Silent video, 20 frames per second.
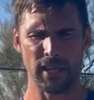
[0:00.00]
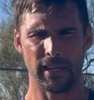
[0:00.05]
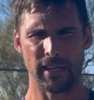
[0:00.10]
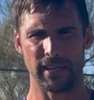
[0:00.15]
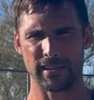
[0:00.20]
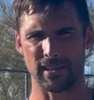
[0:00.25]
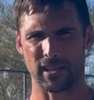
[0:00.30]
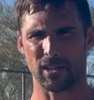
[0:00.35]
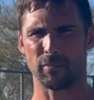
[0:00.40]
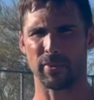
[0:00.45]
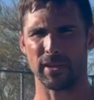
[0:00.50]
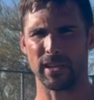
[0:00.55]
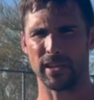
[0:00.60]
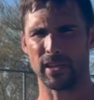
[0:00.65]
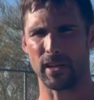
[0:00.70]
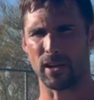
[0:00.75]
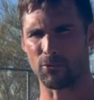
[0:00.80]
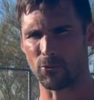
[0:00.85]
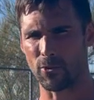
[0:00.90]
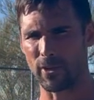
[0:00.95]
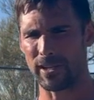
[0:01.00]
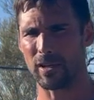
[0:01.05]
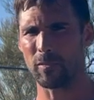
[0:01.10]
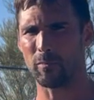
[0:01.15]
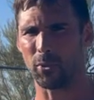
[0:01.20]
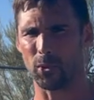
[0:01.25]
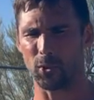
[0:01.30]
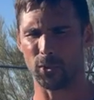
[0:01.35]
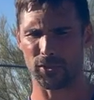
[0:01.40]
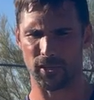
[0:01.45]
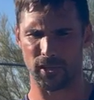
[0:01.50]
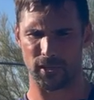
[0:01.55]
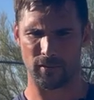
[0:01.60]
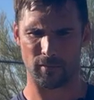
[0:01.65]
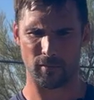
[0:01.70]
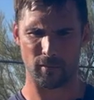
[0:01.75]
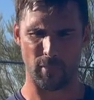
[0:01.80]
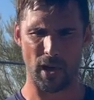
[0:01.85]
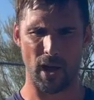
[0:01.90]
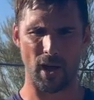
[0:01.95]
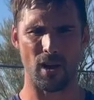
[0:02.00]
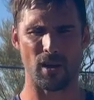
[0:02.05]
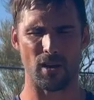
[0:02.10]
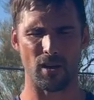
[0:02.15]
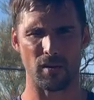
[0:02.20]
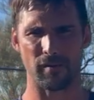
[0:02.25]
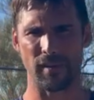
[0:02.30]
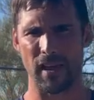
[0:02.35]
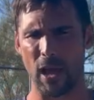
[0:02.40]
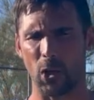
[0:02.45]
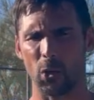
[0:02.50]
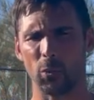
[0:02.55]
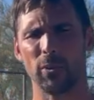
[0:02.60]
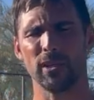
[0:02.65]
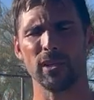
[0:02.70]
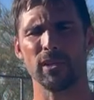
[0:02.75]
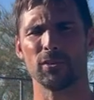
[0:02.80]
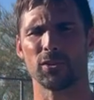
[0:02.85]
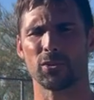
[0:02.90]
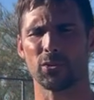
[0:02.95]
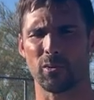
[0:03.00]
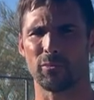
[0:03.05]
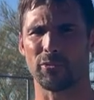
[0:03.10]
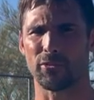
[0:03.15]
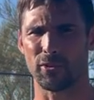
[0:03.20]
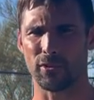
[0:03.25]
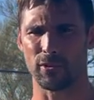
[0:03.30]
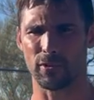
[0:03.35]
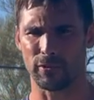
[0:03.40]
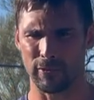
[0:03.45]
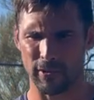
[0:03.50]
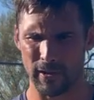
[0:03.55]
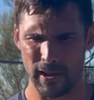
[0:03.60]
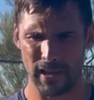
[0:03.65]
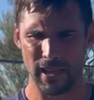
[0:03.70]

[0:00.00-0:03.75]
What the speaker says: is going to be a really important part of helping you to improve